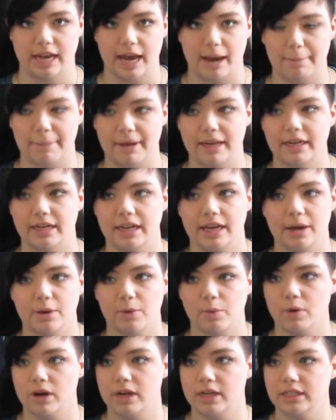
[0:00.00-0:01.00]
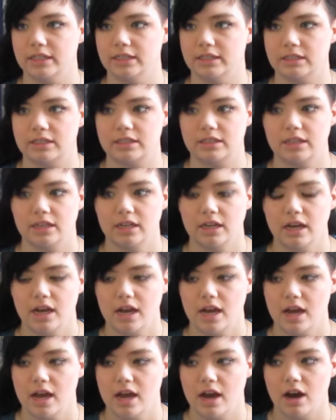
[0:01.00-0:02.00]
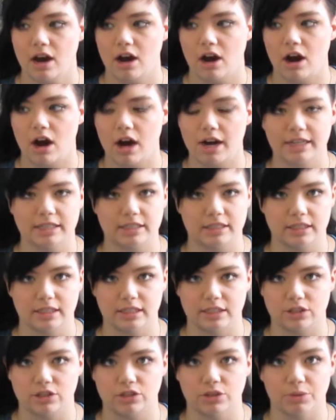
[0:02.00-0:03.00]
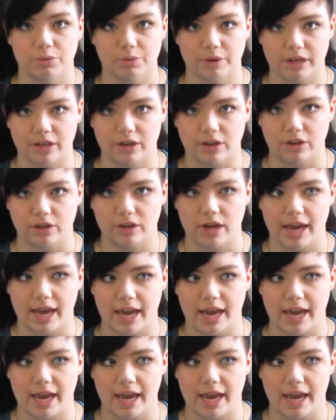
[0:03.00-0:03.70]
happened. It was honestly surreal.